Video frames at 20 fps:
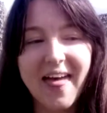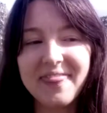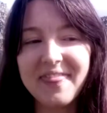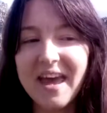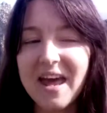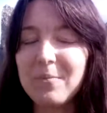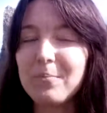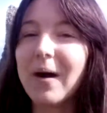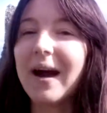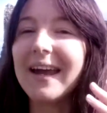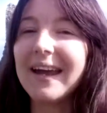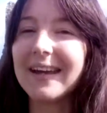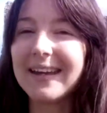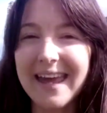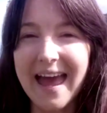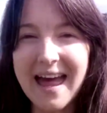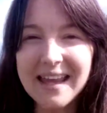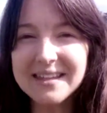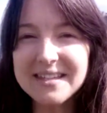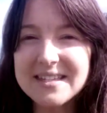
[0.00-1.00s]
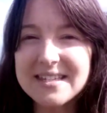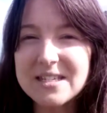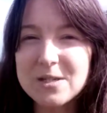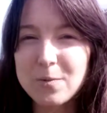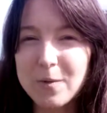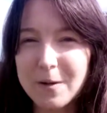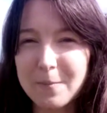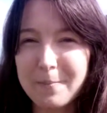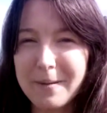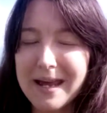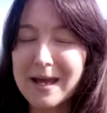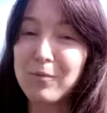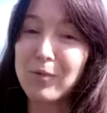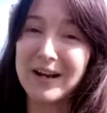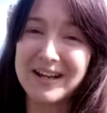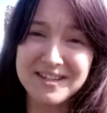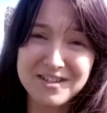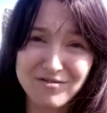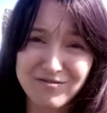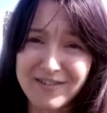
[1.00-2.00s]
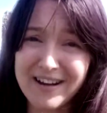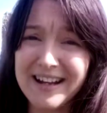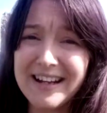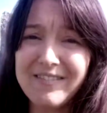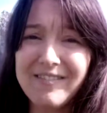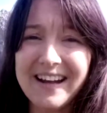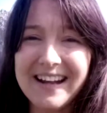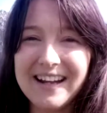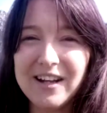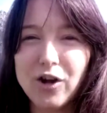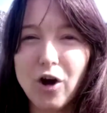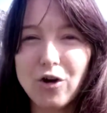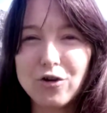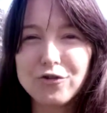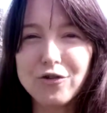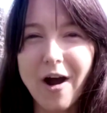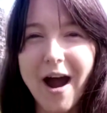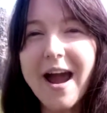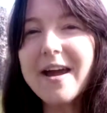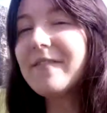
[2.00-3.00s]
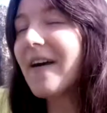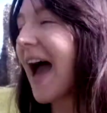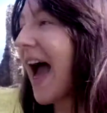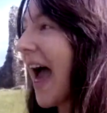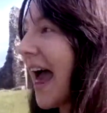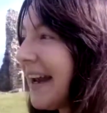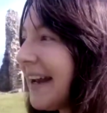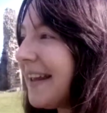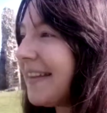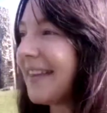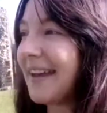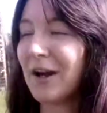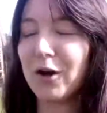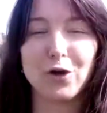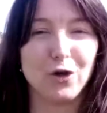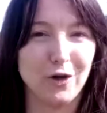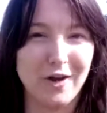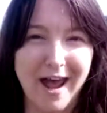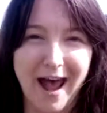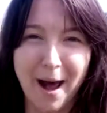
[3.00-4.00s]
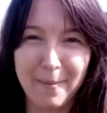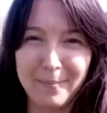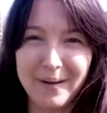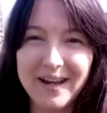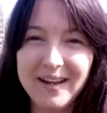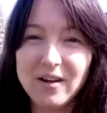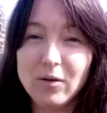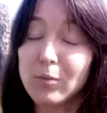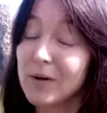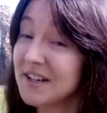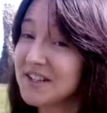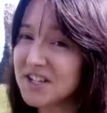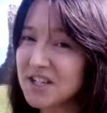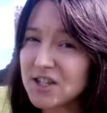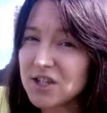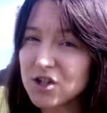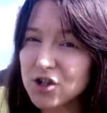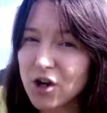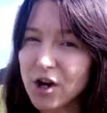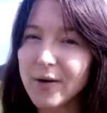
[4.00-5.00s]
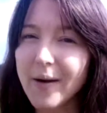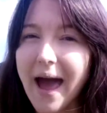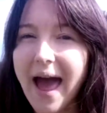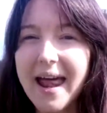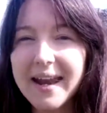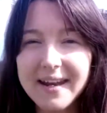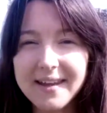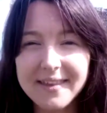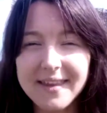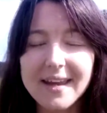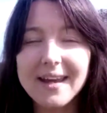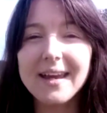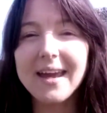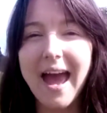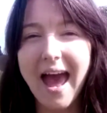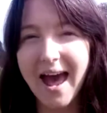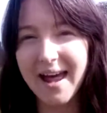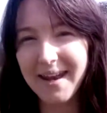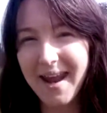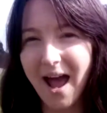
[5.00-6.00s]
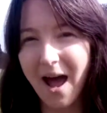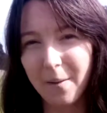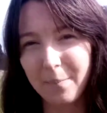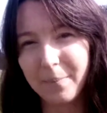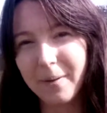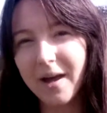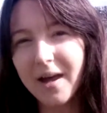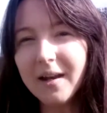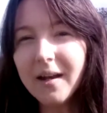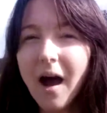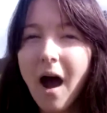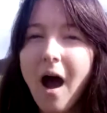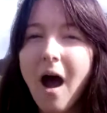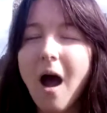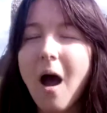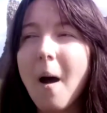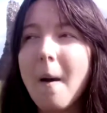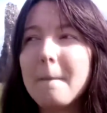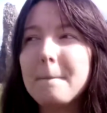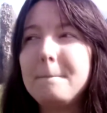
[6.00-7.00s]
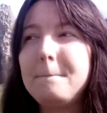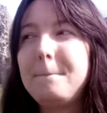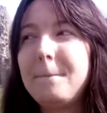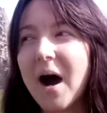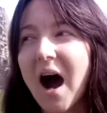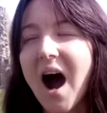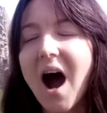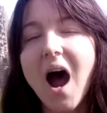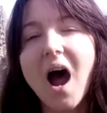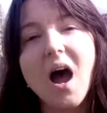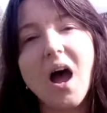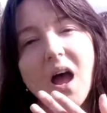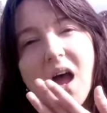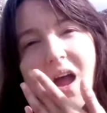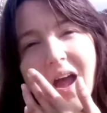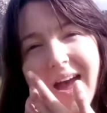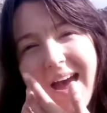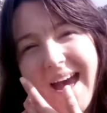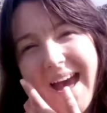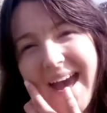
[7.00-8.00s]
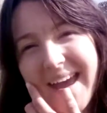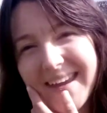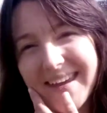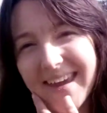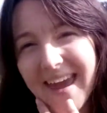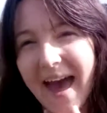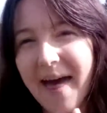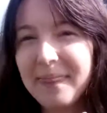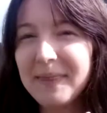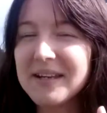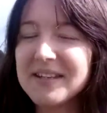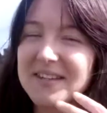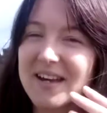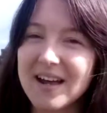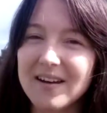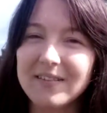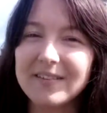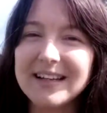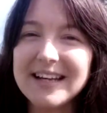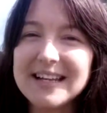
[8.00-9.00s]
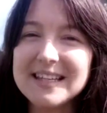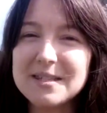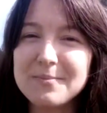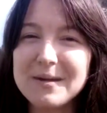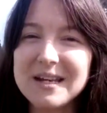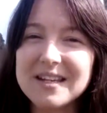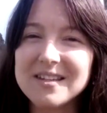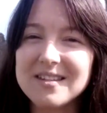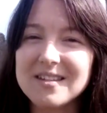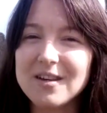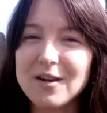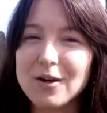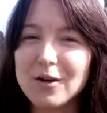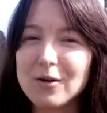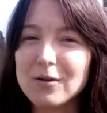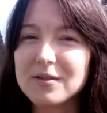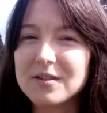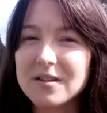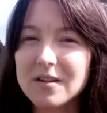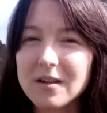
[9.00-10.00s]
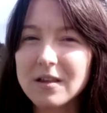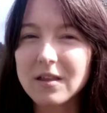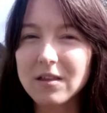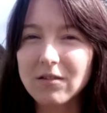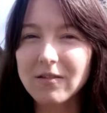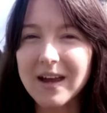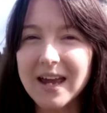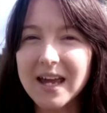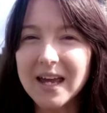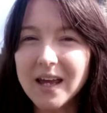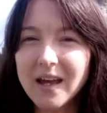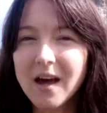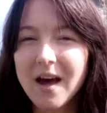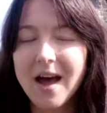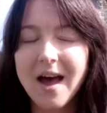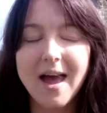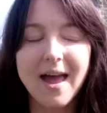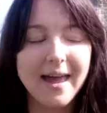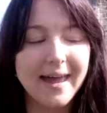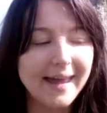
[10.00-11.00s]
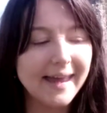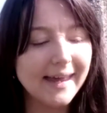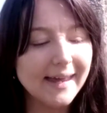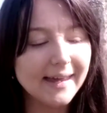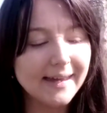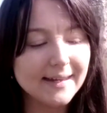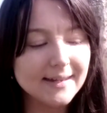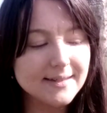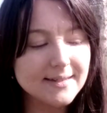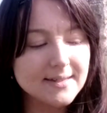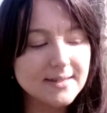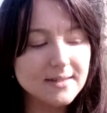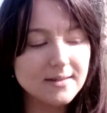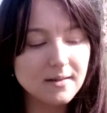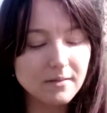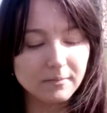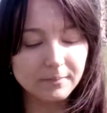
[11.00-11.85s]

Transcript: then my against would be, well, it's a really, really long drive. Anything could happen, which is true. Anything can happen. But again, this kind of leads me to three, is